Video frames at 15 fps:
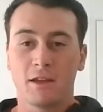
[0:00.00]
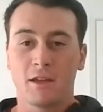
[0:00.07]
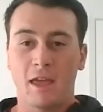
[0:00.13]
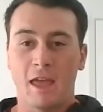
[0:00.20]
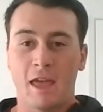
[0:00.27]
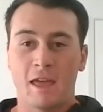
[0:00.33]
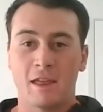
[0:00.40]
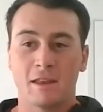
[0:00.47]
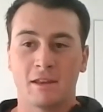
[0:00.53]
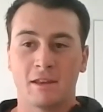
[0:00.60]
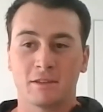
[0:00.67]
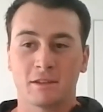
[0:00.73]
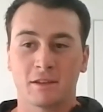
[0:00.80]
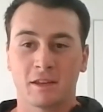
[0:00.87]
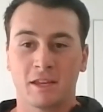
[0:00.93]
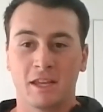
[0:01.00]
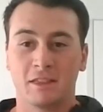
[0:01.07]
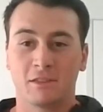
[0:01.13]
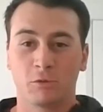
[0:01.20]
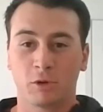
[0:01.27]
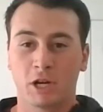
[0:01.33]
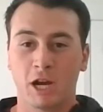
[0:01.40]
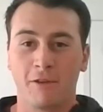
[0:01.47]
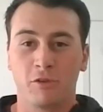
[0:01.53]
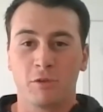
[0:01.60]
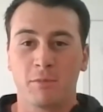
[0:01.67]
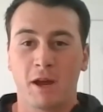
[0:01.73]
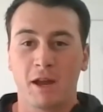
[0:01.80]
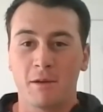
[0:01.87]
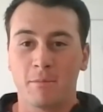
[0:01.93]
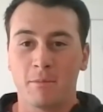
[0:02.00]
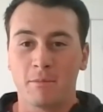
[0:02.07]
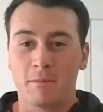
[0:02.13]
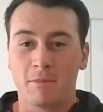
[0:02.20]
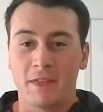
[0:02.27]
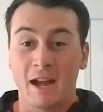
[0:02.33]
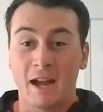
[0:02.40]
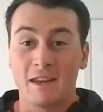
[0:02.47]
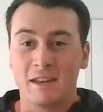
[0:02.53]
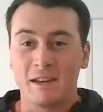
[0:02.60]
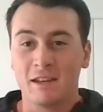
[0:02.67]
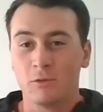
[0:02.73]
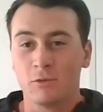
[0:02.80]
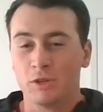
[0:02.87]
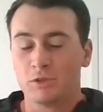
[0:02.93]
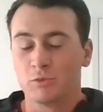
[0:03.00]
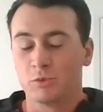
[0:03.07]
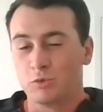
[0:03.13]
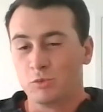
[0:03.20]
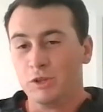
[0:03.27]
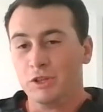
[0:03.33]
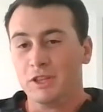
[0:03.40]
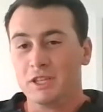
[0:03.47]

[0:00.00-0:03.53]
and get the recovery that I needed was really